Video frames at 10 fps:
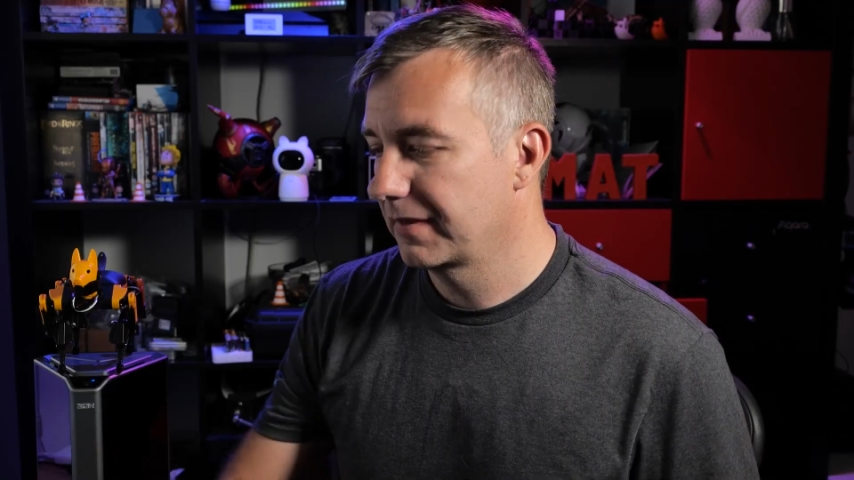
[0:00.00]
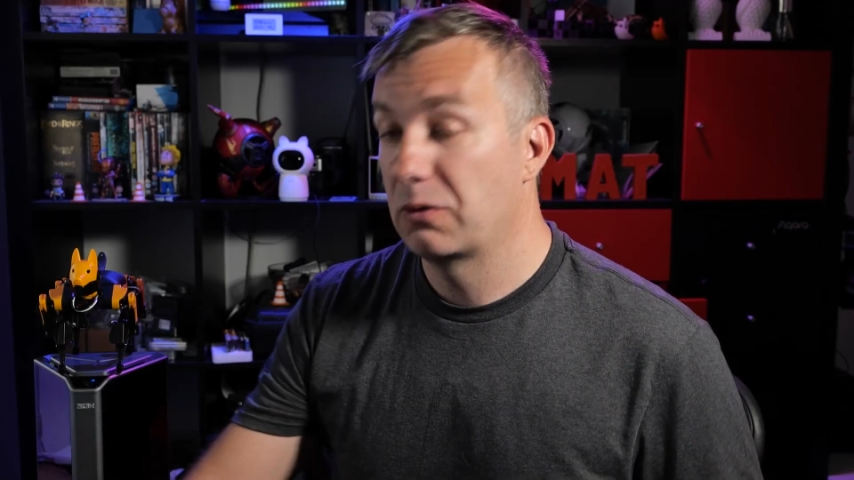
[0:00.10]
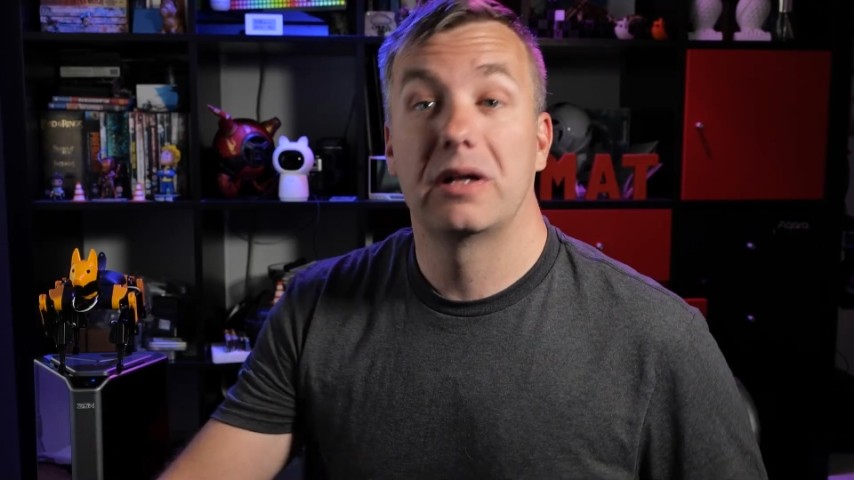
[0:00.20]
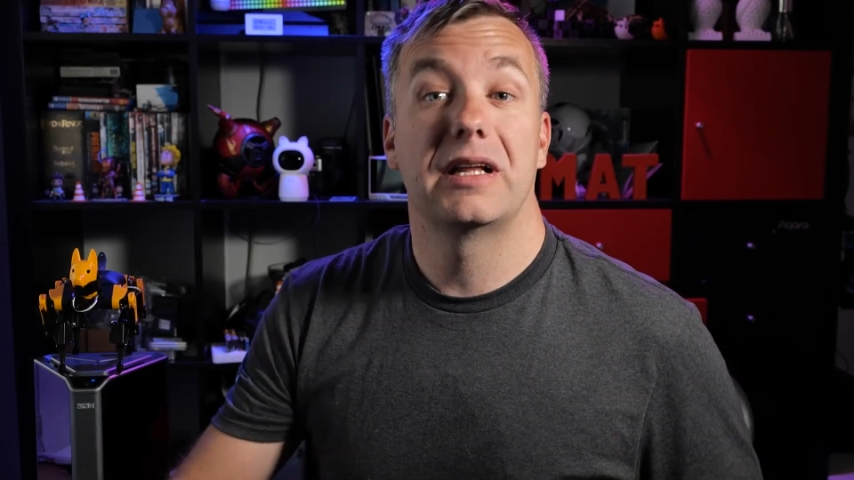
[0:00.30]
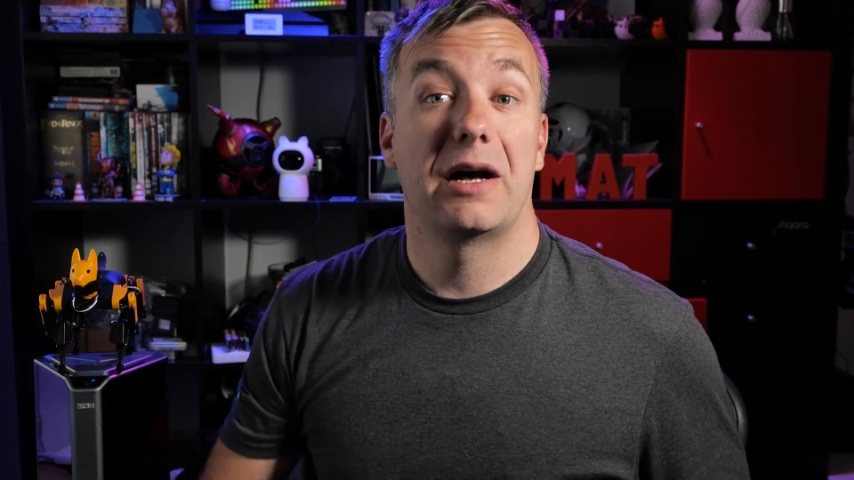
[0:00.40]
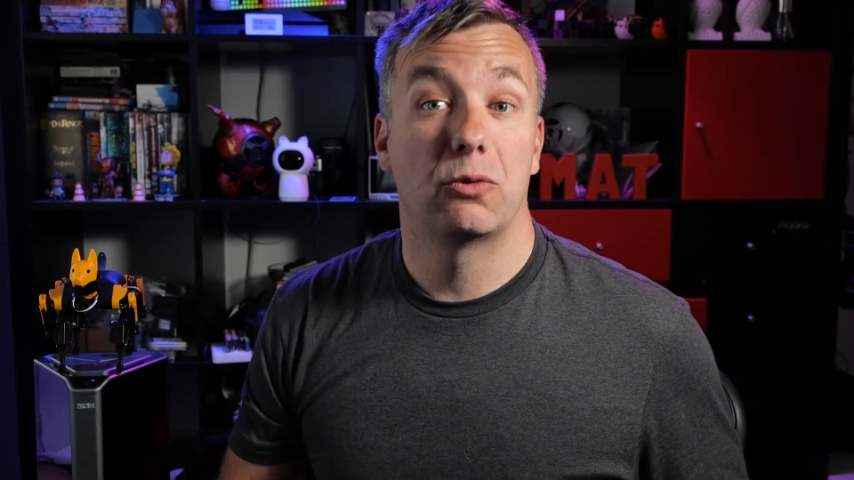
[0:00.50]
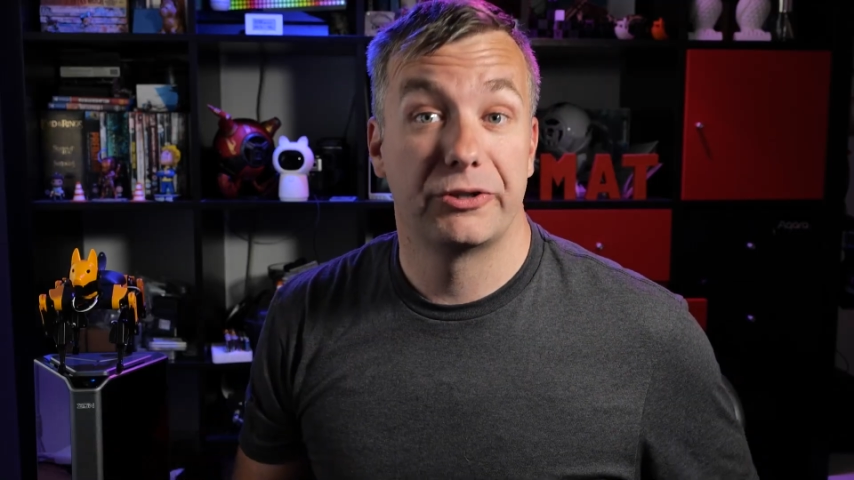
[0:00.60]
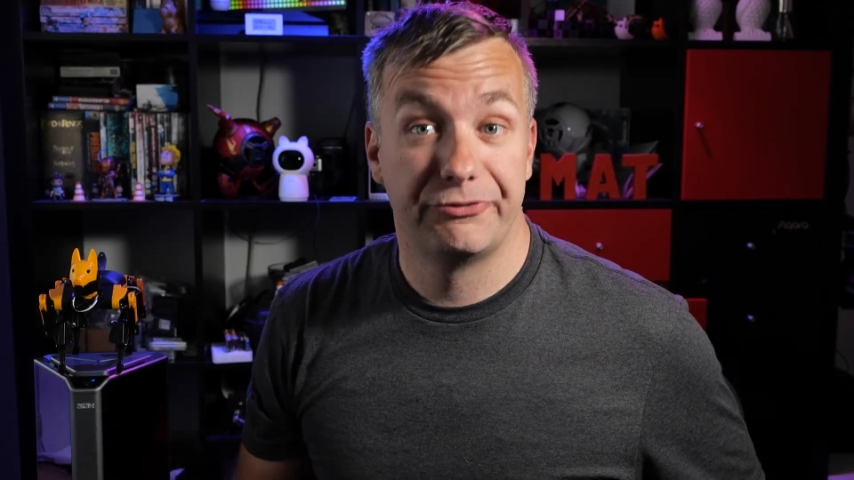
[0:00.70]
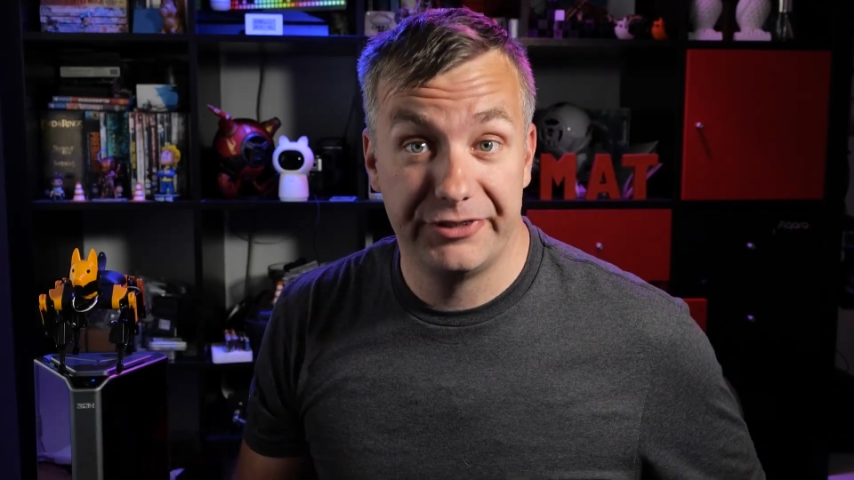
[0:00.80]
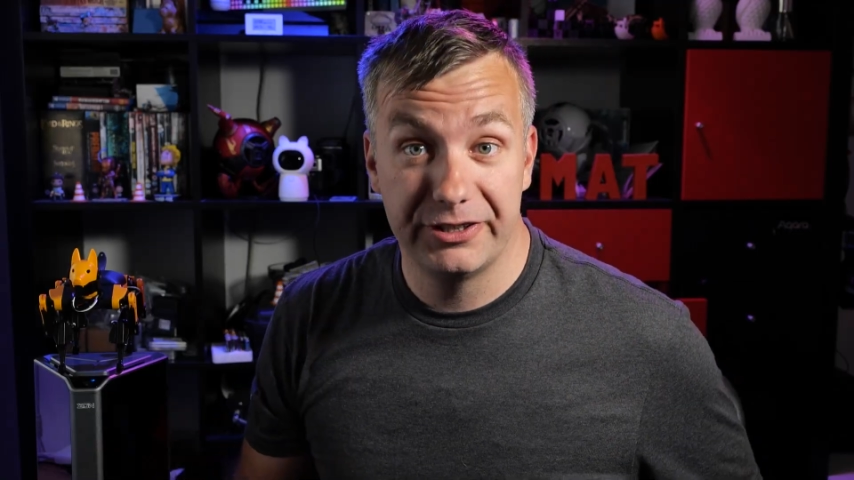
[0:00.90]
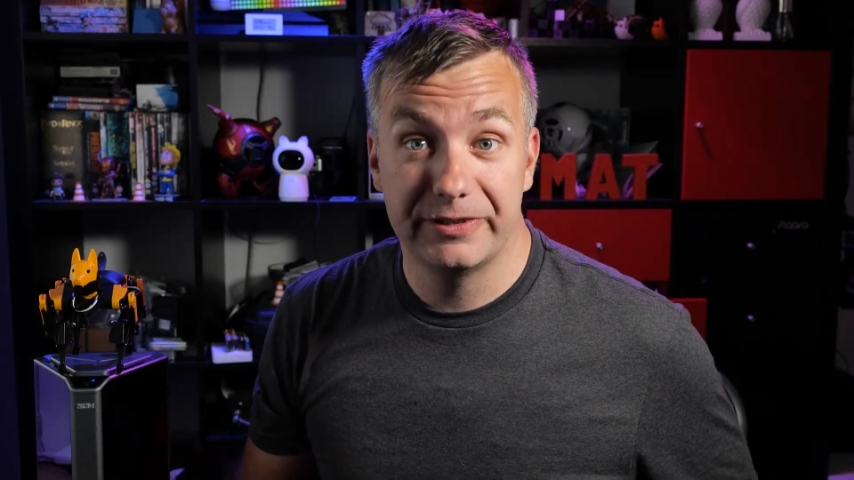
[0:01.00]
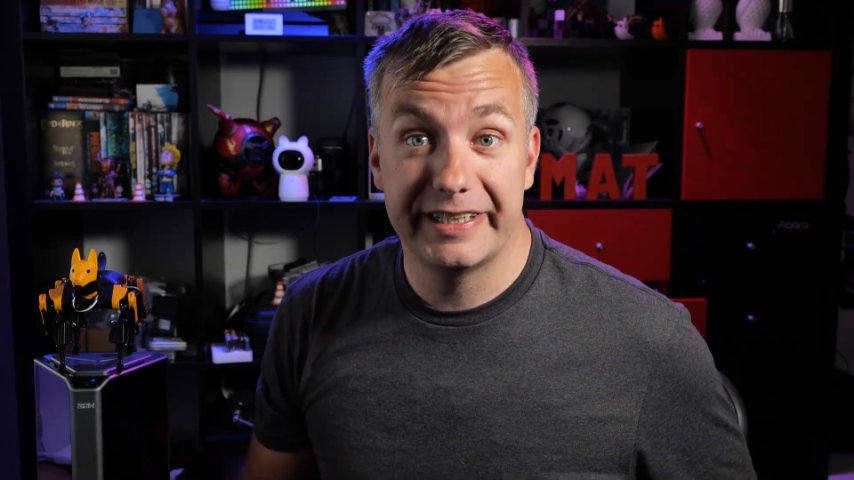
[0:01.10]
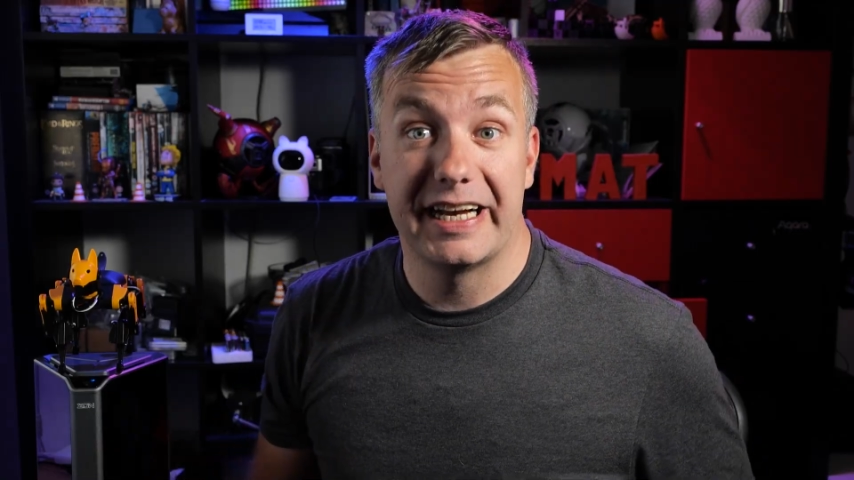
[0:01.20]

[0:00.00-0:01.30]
Well, I will reveal the